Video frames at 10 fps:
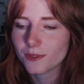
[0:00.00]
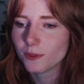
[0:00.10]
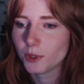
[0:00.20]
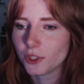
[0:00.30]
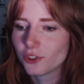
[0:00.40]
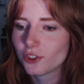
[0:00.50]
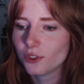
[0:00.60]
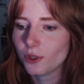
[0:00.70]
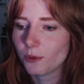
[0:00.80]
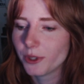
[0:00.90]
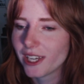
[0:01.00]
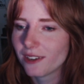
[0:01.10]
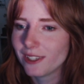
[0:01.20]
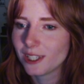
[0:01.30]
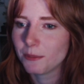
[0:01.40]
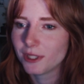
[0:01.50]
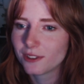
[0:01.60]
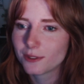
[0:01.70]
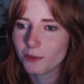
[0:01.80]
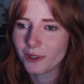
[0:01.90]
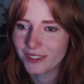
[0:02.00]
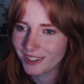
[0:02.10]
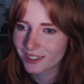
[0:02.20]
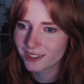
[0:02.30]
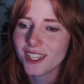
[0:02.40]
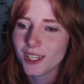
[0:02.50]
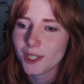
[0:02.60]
which you don't really have any limits with Linux.